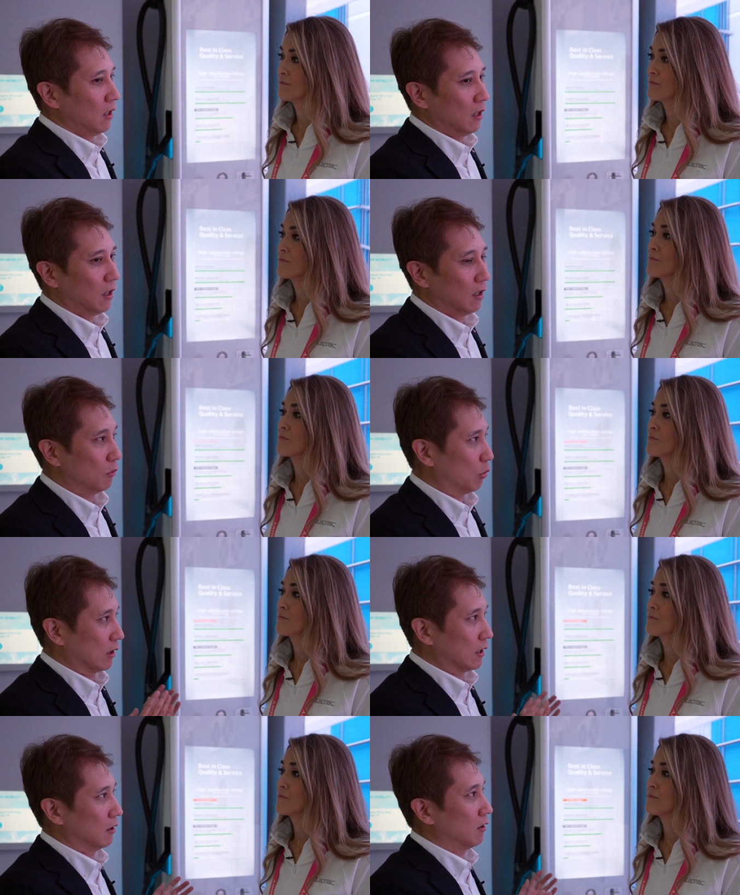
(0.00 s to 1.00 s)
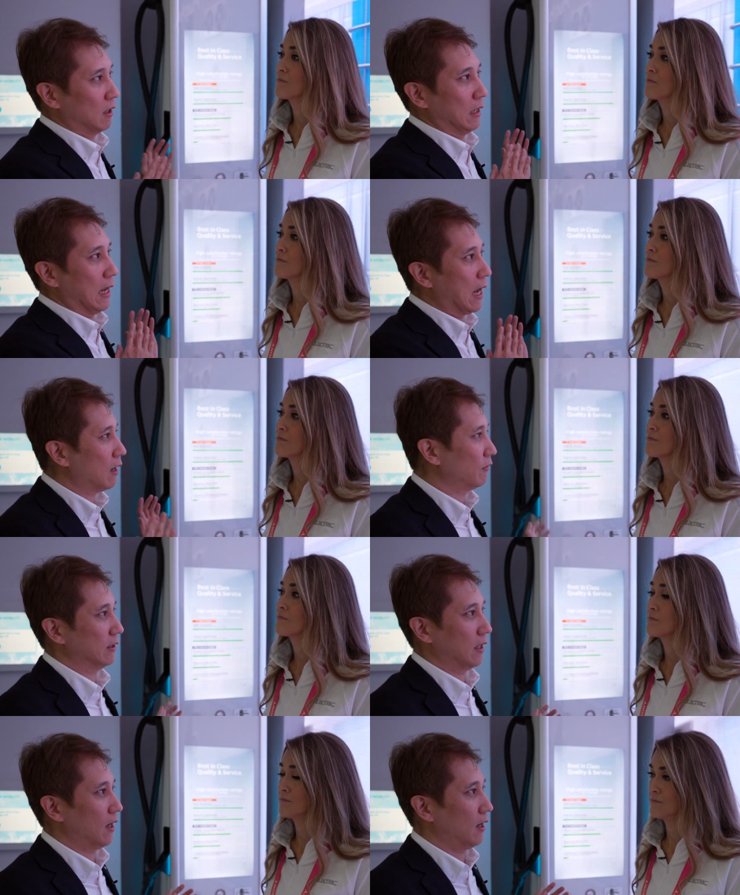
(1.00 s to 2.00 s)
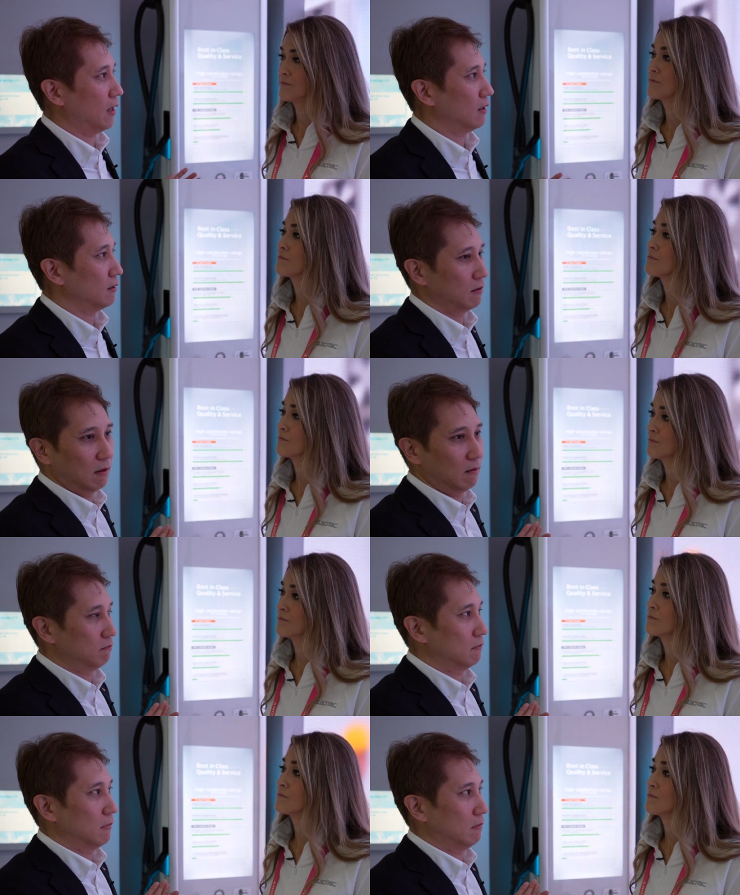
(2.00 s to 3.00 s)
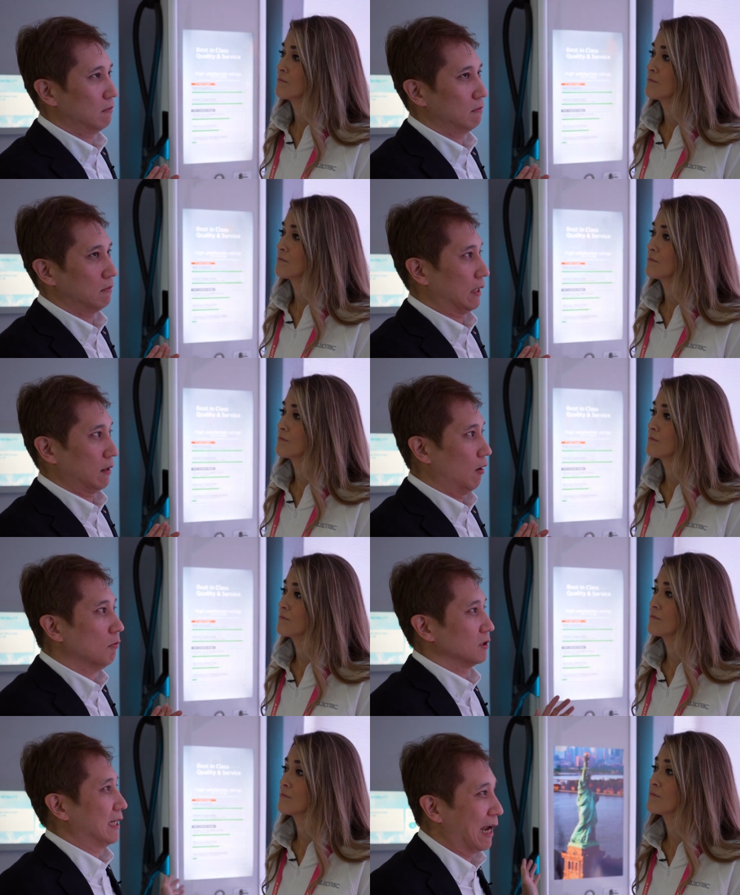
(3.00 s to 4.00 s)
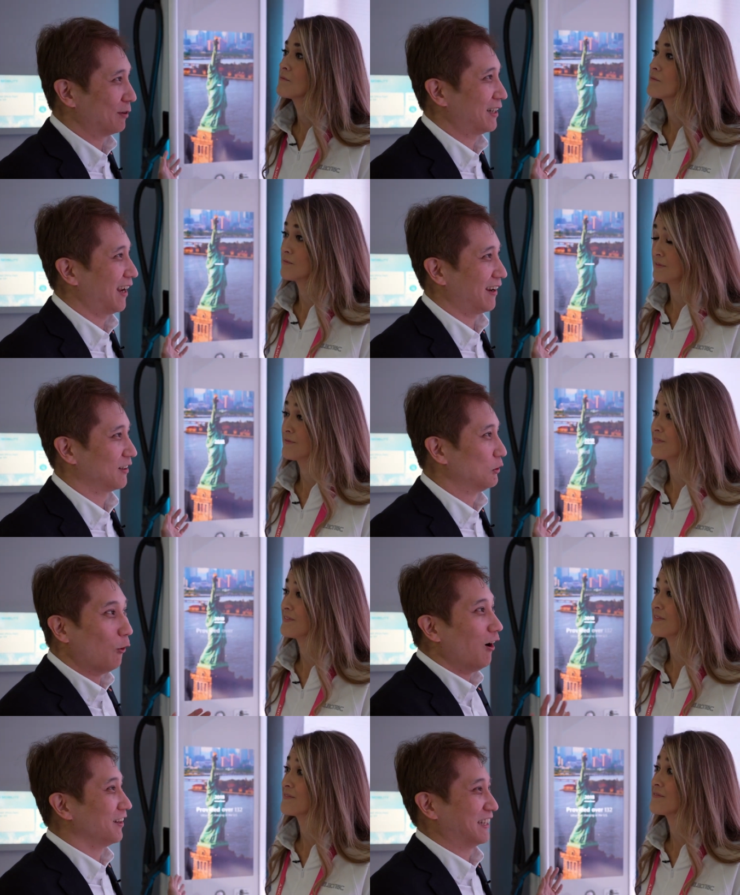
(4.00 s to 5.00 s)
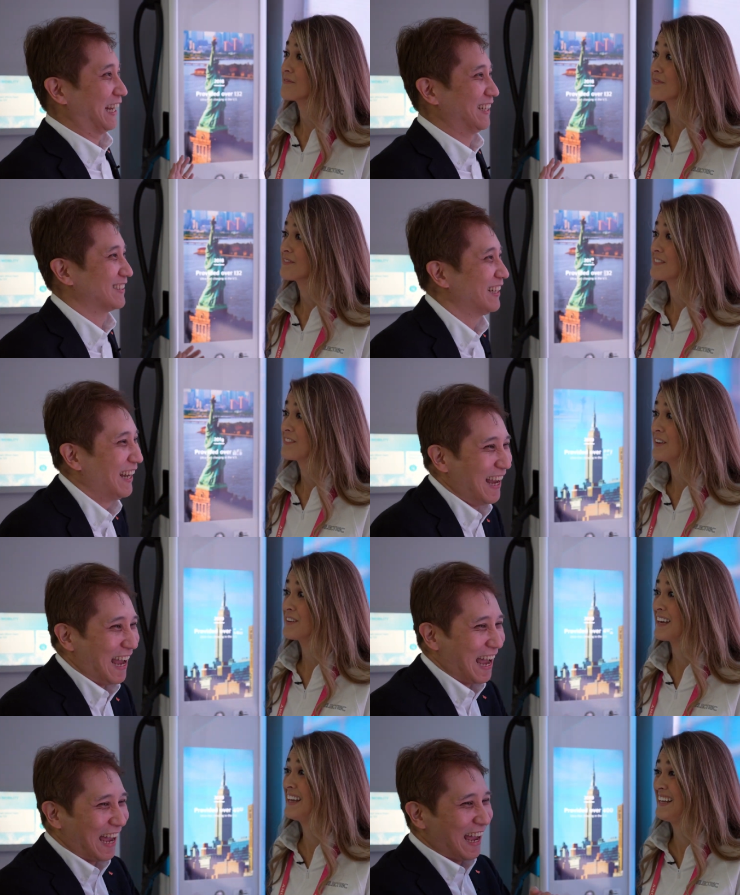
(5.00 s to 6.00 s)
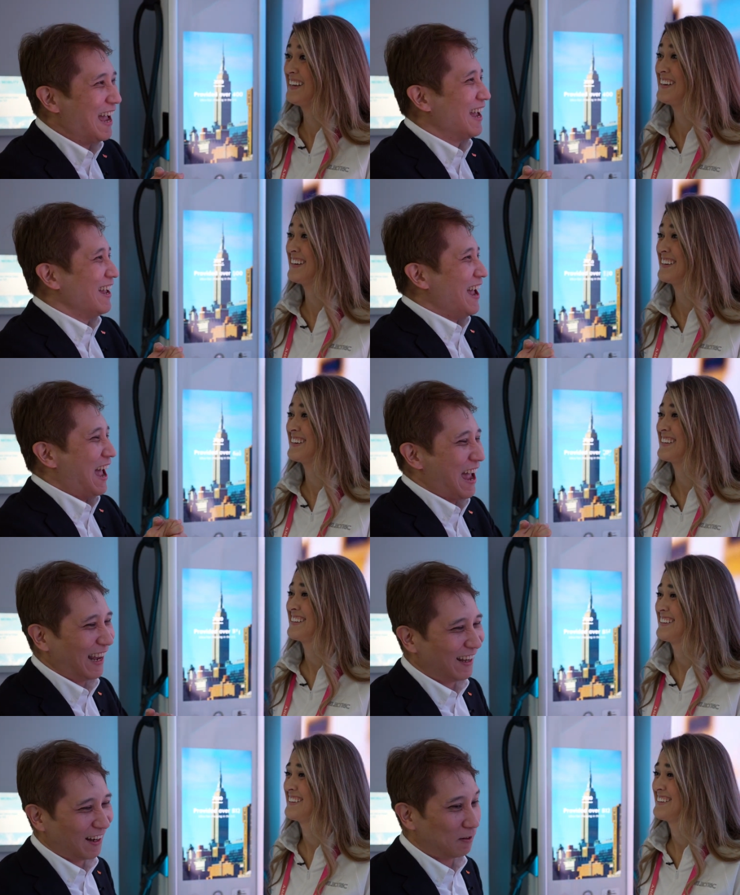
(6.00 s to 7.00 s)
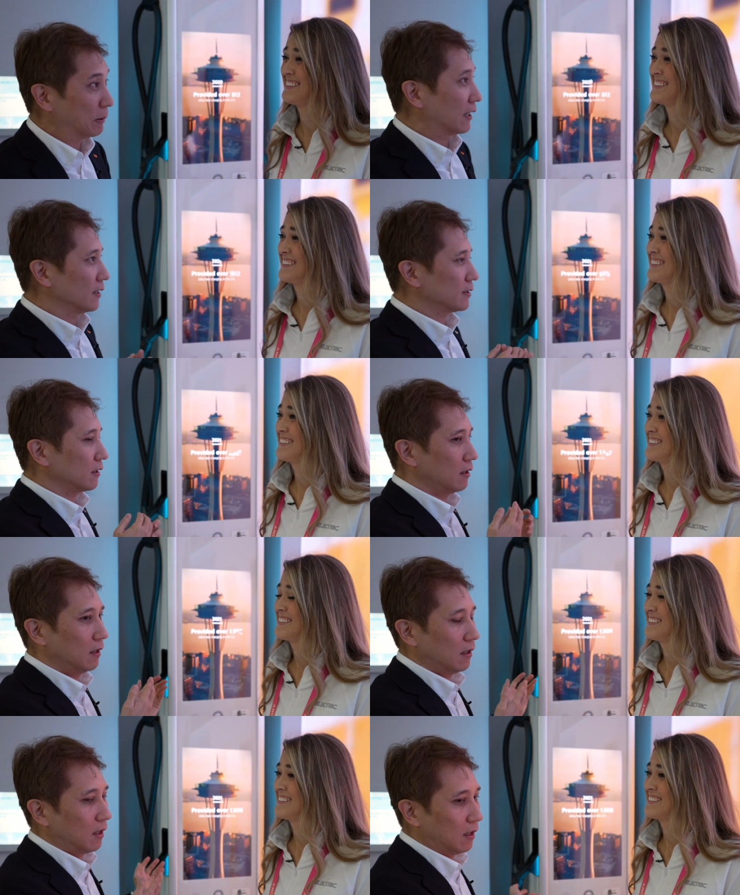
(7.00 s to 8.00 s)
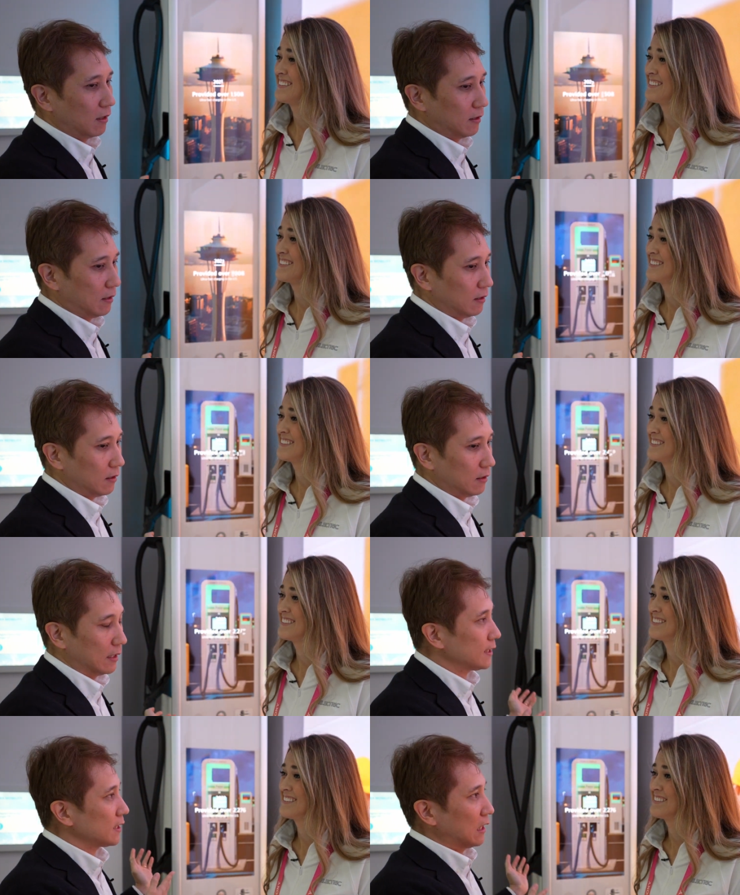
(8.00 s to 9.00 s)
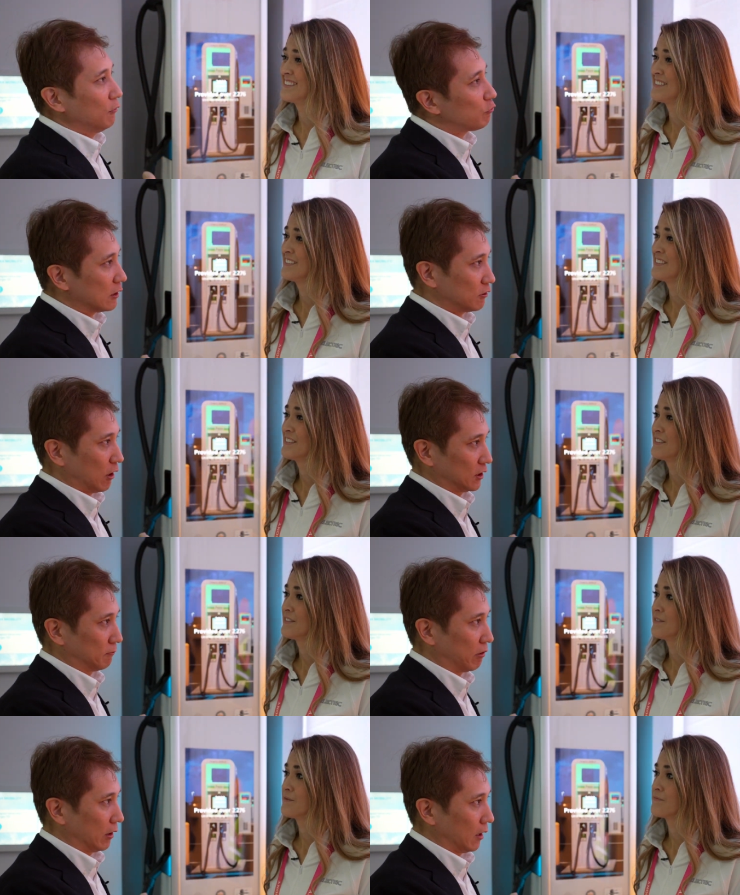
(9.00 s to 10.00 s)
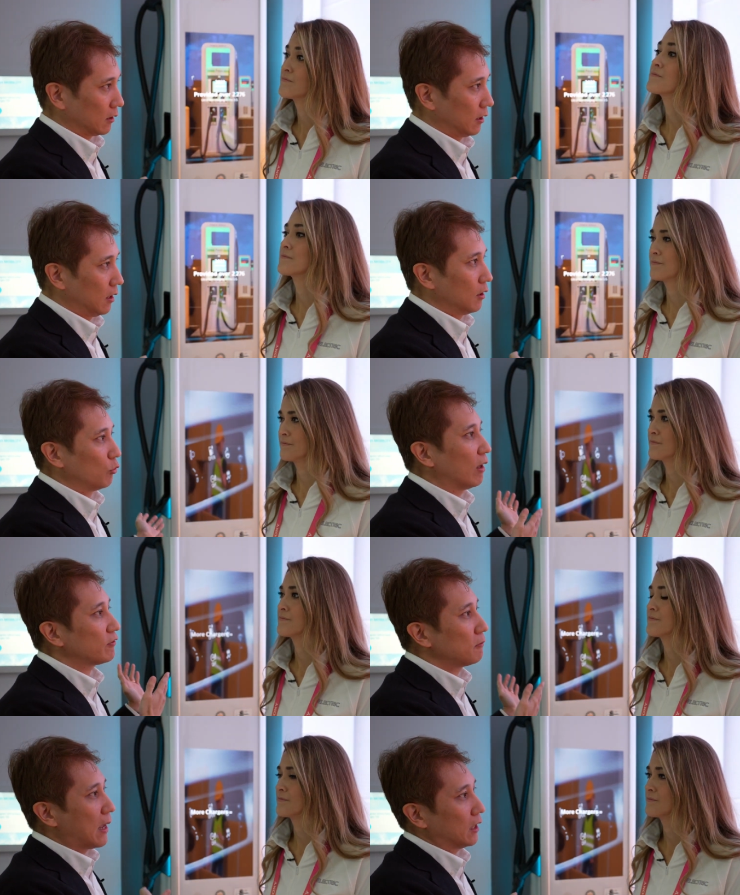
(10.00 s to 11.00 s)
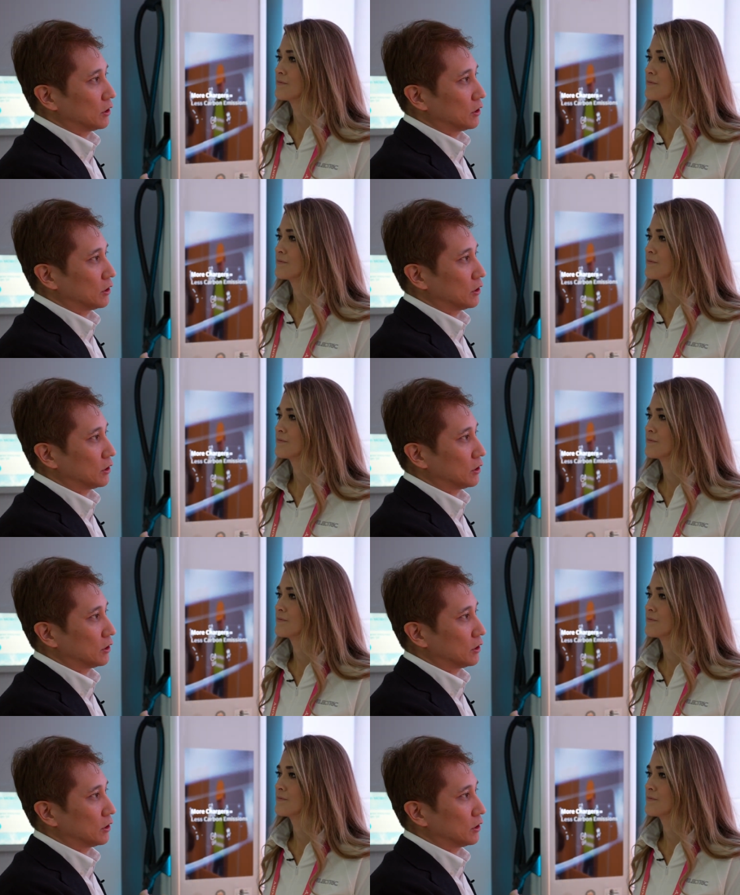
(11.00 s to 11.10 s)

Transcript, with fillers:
Speaker 1: working on it every day, like almost every day, no holidays.
Speaker 2: Oh yeah.
Speaker 1: and because this is infrastructure product, we have to make